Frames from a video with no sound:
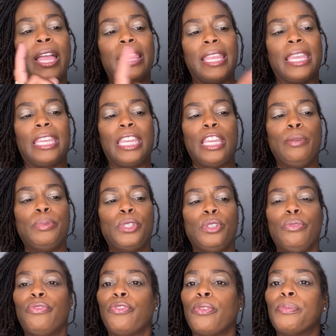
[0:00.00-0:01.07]
that keeps you
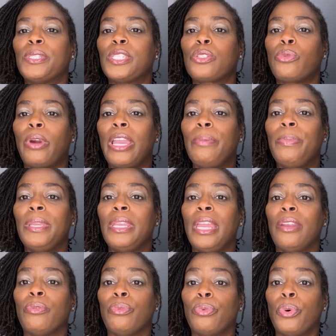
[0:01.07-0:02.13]
from scraping
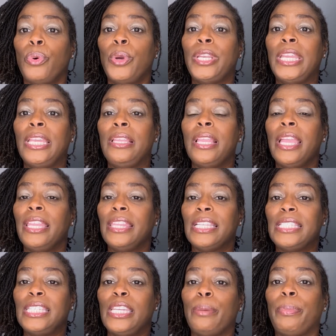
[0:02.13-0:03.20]
and ruining the
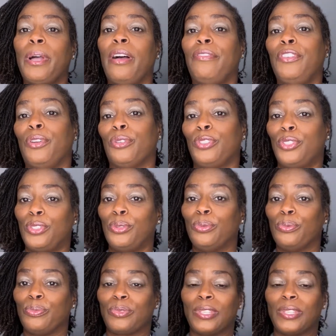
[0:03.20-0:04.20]
tip of your shoe.